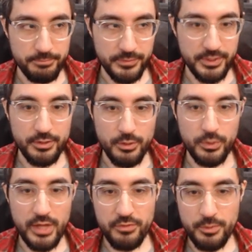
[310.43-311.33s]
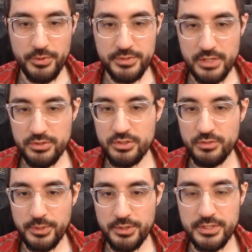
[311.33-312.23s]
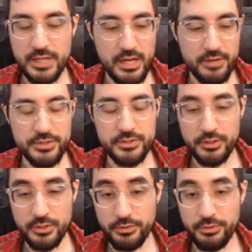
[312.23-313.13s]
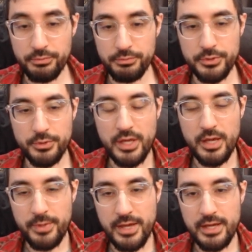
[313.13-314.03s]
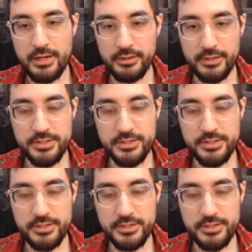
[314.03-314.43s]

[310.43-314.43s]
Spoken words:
you know, whatever percentage of pierce you have is going to go through that pack.